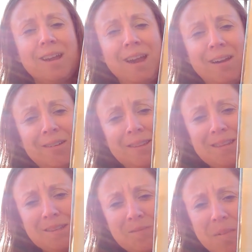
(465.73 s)
how did
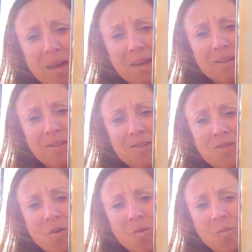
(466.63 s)
this man
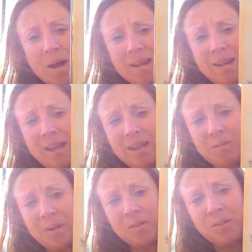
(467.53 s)
know my
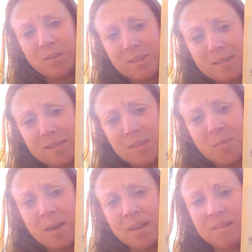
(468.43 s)
name? Now look, this is the
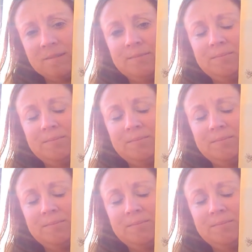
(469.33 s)
man.